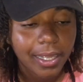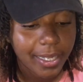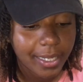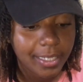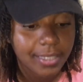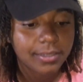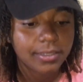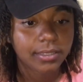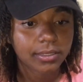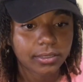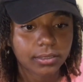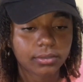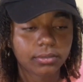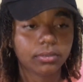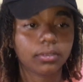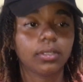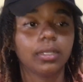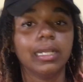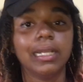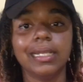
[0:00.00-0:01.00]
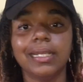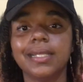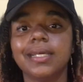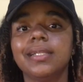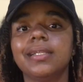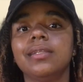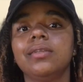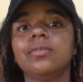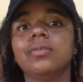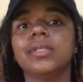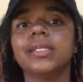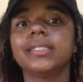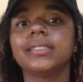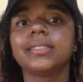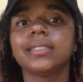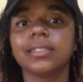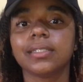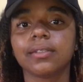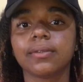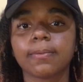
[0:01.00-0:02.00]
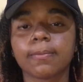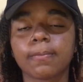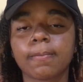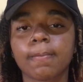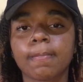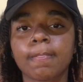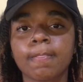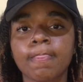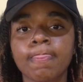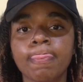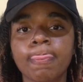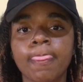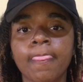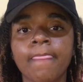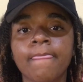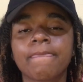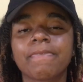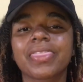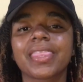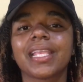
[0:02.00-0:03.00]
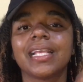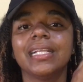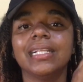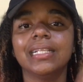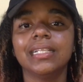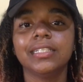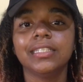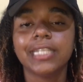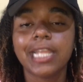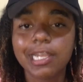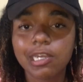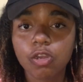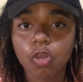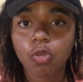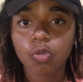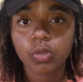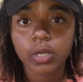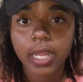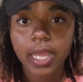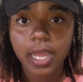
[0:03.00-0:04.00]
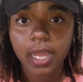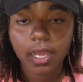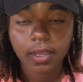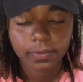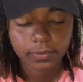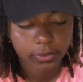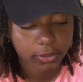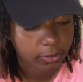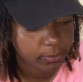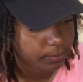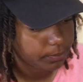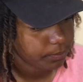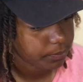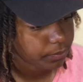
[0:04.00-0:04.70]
I just let it do their thing. They know who they are after.